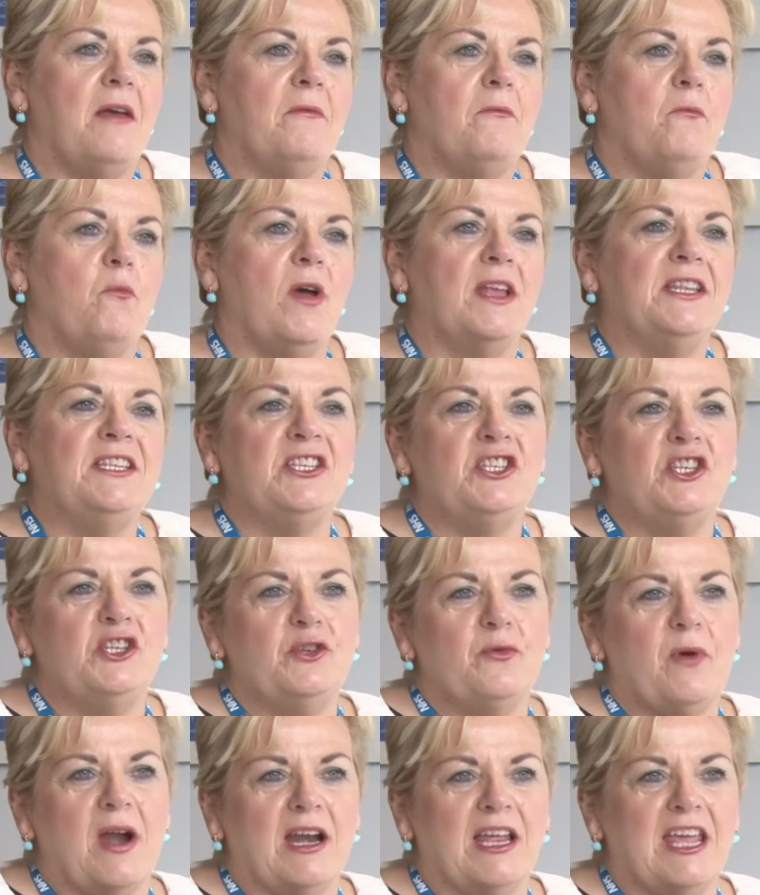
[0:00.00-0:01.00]
wanting to
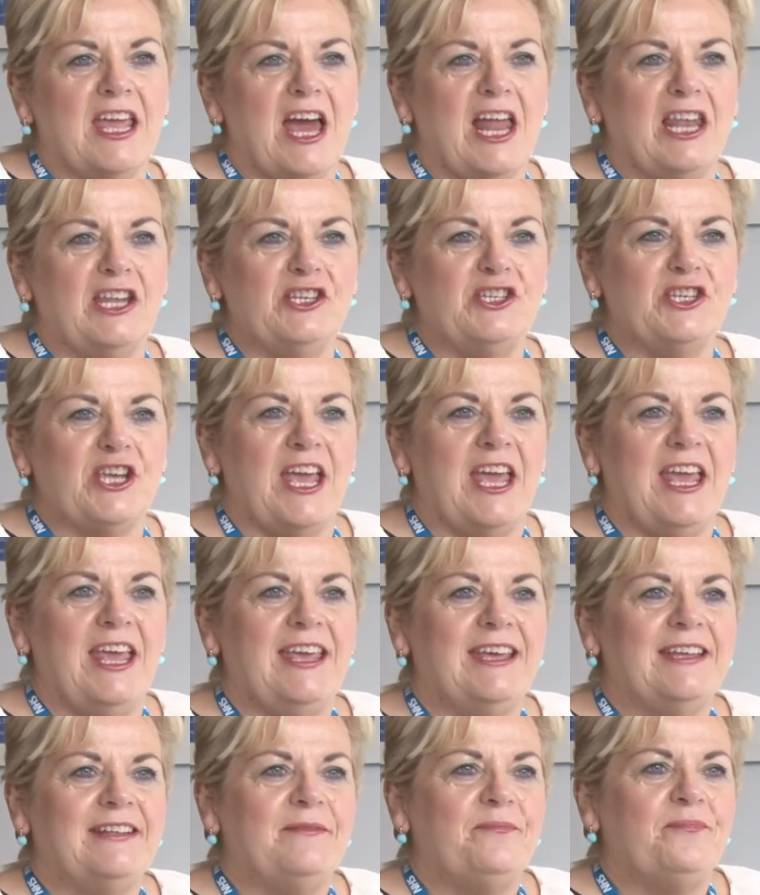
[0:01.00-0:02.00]
do
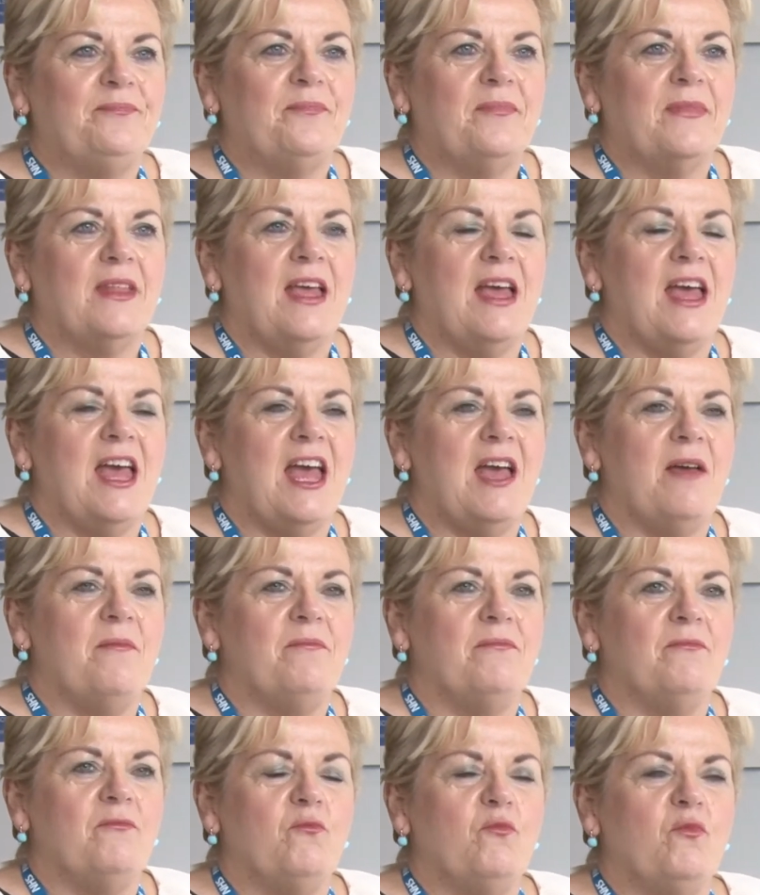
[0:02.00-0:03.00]
archaeology
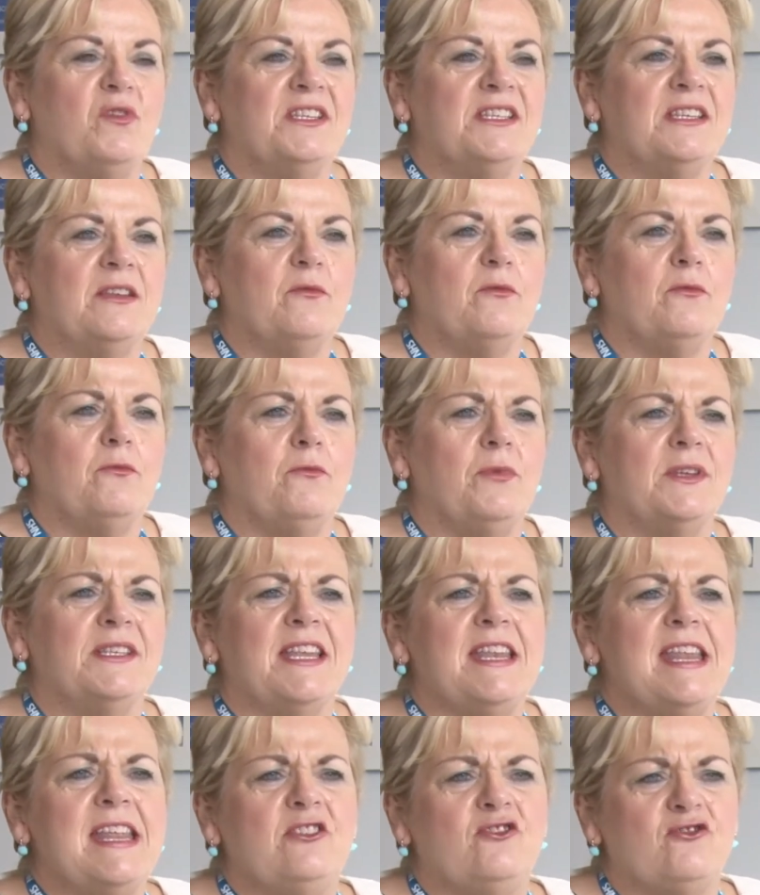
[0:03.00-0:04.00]
was
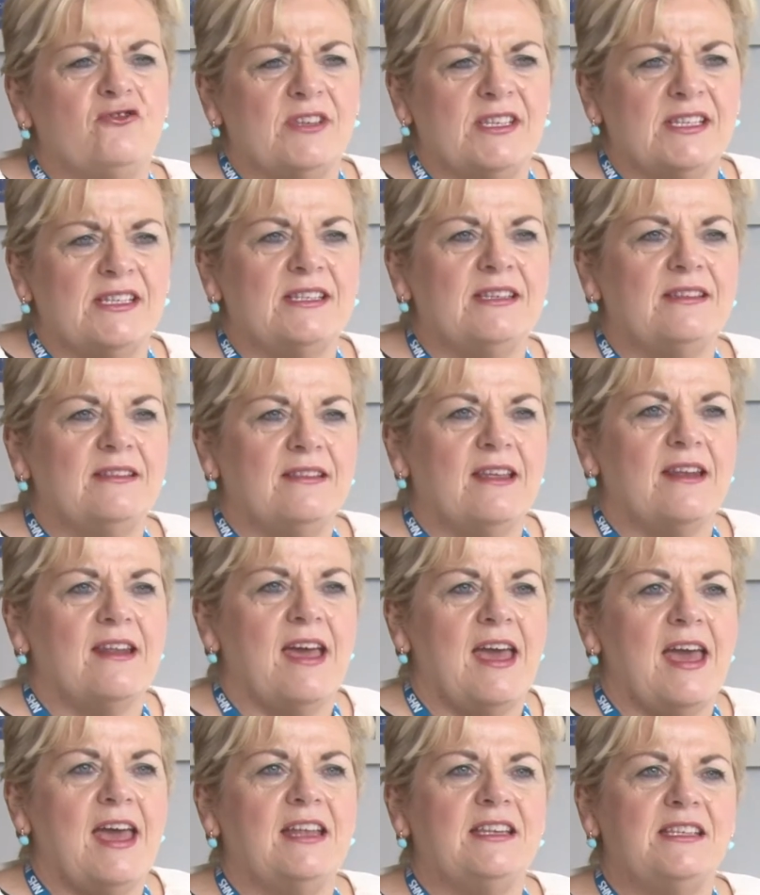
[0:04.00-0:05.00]
an interest that I
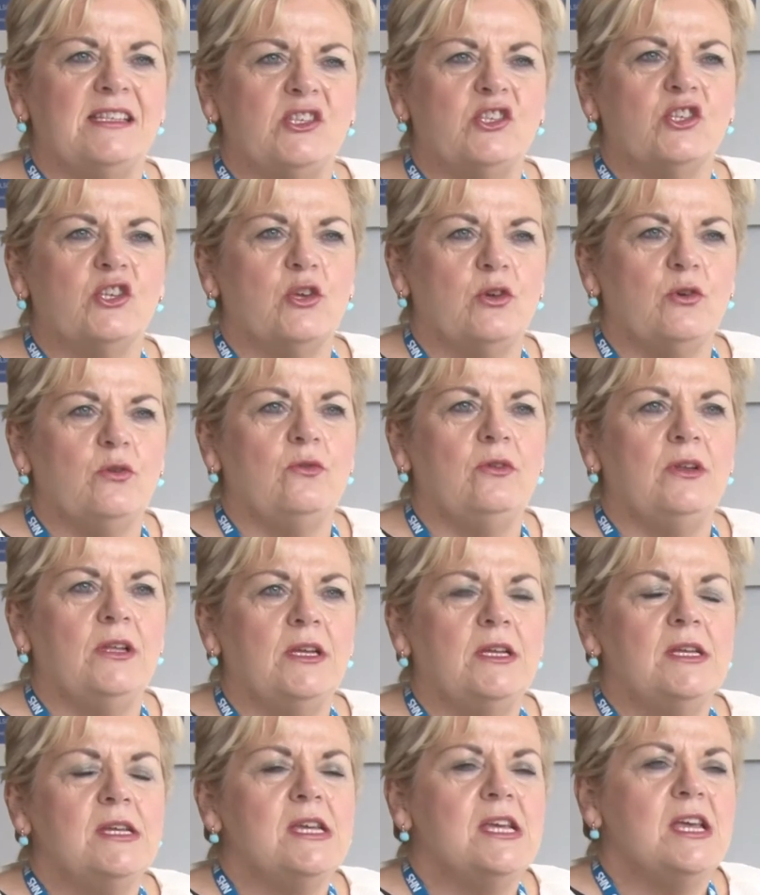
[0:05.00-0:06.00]
had in school,
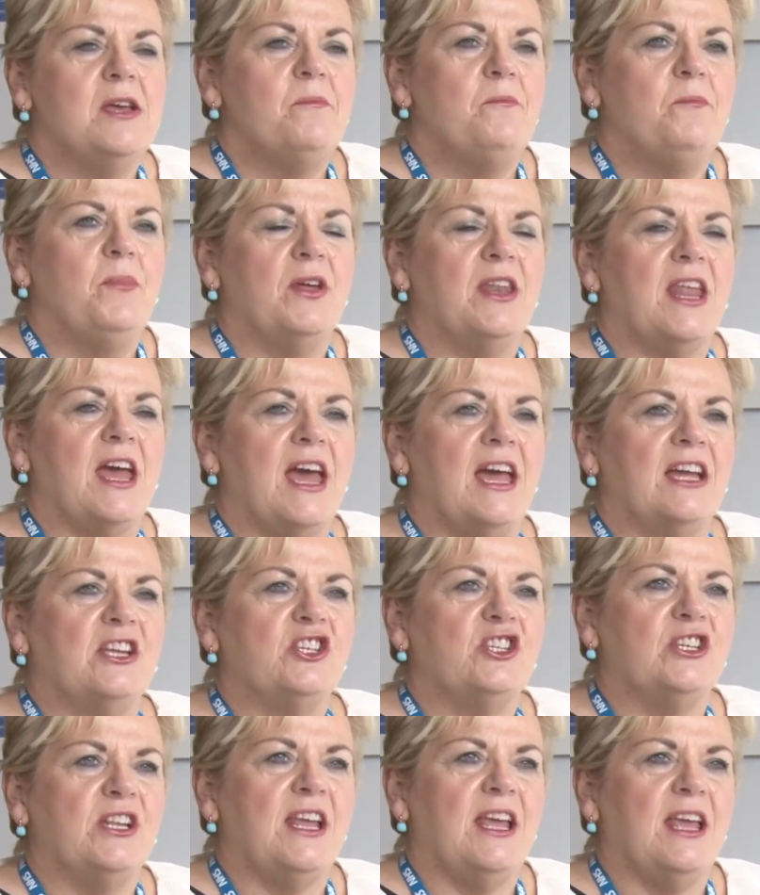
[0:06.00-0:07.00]
but
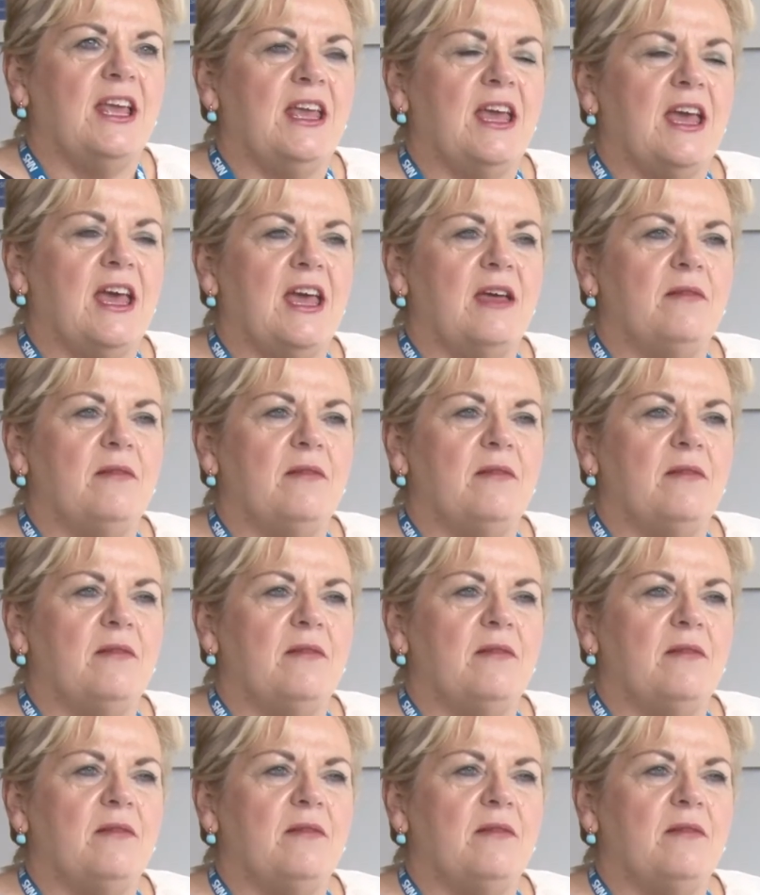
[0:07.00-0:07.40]
actually